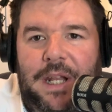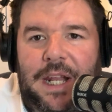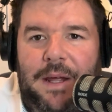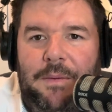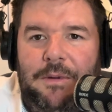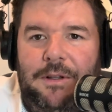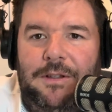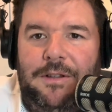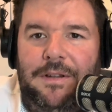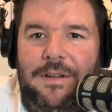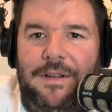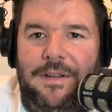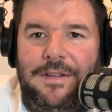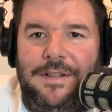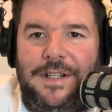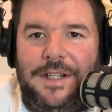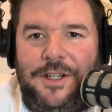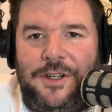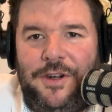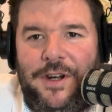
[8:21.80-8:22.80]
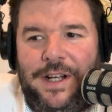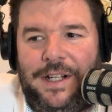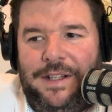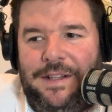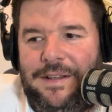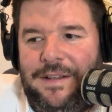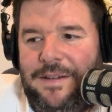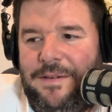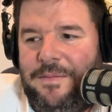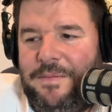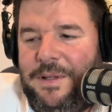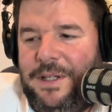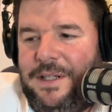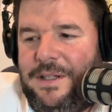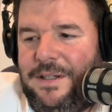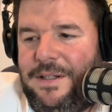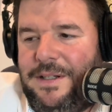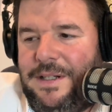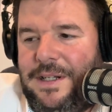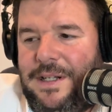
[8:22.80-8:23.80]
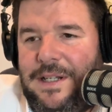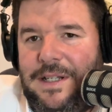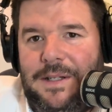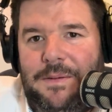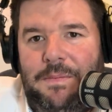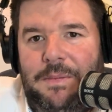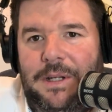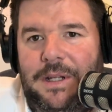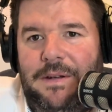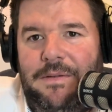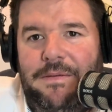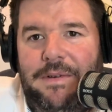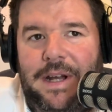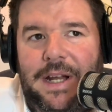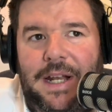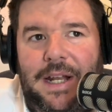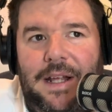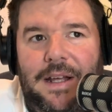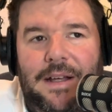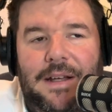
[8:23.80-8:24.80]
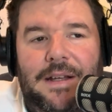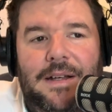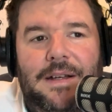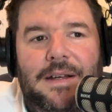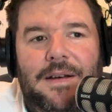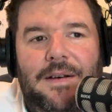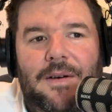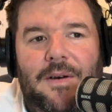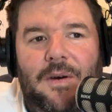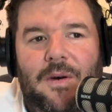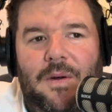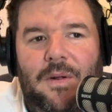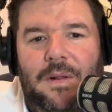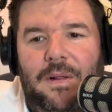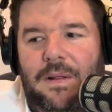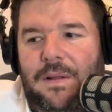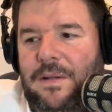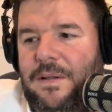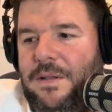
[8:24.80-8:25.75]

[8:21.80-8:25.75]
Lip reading: able to use a tractor because it has been raining all